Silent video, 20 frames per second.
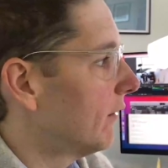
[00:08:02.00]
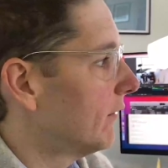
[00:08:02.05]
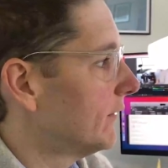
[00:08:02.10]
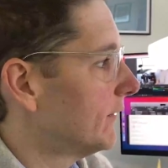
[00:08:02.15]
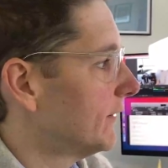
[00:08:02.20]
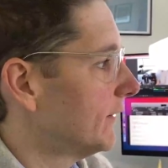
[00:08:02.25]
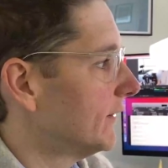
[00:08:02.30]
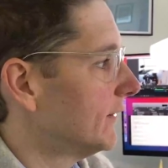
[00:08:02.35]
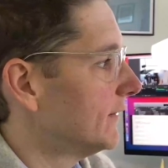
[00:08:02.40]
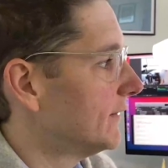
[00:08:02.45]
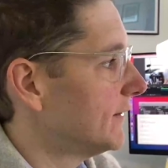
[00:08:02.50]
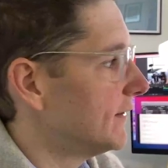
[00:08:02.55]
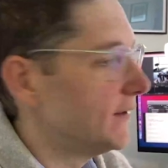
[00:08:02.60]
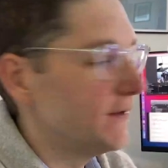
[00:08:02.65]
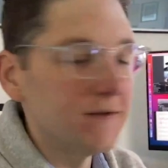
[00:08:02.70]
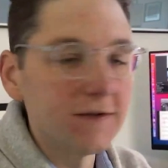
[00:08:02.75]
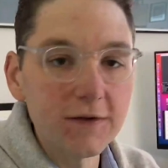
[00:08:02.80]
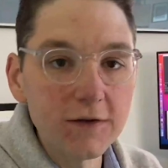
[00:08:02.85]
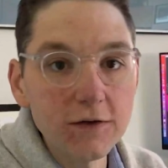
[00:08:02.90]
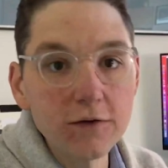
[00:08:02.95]
to
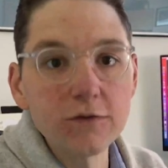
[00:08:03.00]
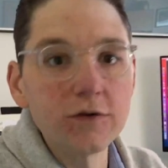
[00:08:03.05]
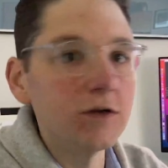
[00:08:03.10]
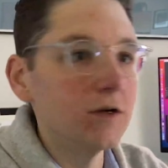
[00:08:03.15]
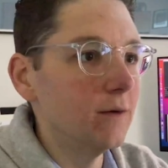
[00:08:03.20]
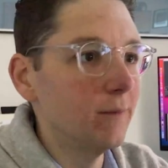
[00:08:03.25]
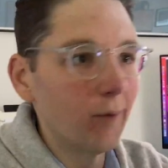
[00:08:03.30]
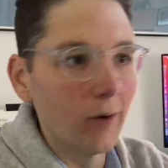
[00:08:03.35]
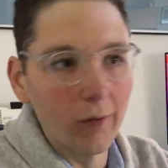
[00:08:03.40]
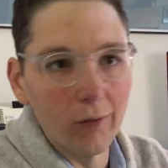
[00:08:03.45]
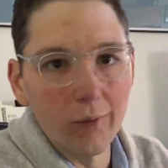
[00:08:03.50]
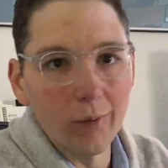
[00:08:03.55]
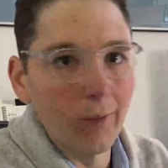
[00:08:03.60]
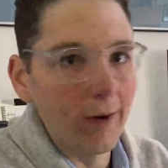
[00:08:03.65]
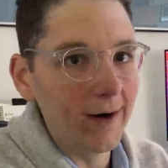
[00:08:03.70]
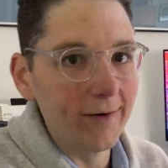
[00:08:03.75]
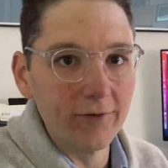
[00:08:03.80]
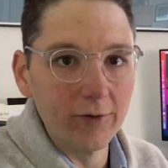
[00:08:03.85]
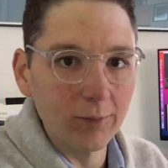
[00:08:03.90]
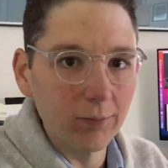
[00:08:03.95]
YouTube or
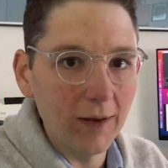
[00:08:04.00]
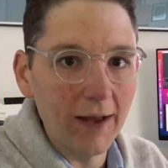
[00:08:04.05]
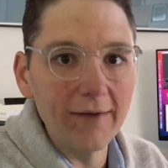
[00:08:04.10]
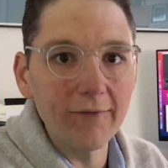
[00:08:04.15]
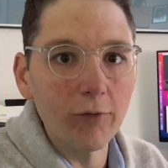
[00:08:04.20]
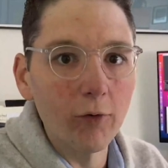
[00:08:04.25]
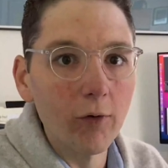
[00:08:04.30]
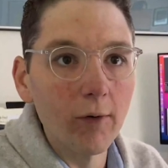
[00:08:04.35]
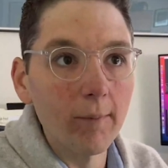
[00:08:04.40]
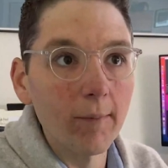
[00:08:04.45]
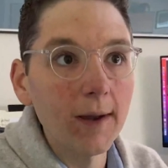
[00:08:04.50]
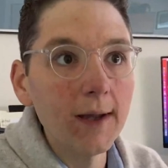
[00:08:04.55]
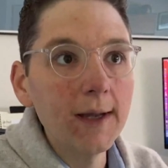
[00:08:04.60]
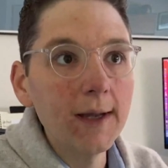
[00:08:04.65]
whatever platform